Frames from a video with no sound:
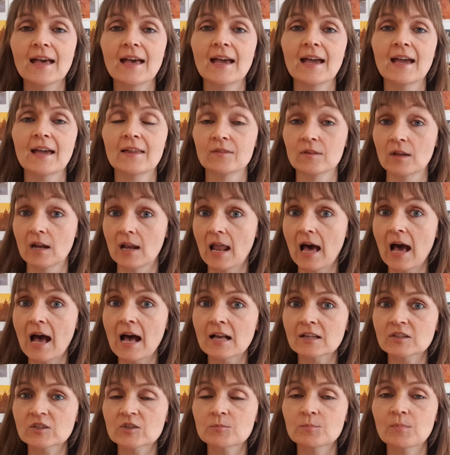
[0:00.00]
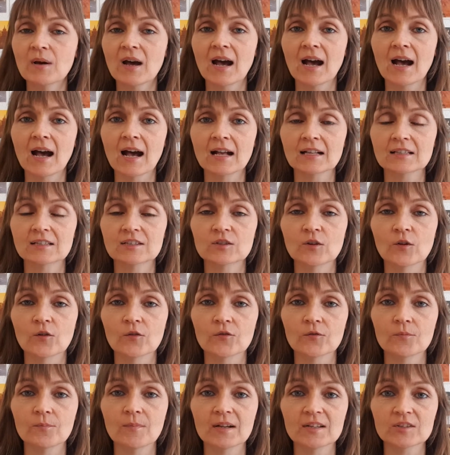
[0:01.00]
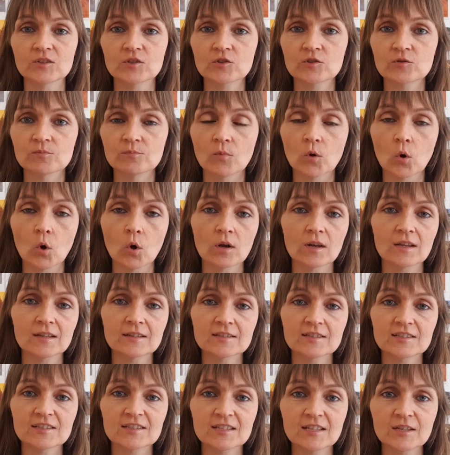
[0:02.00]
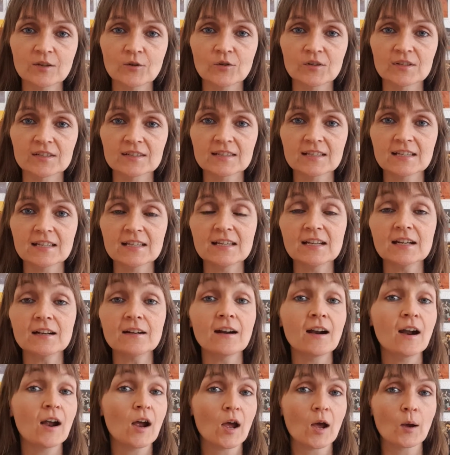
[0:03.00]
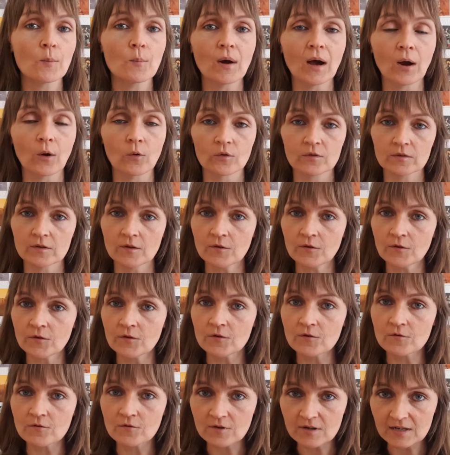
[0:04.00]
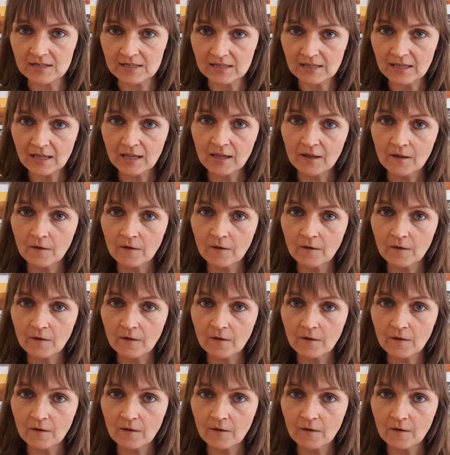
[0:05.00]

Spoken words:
and the last part of my small series here about the three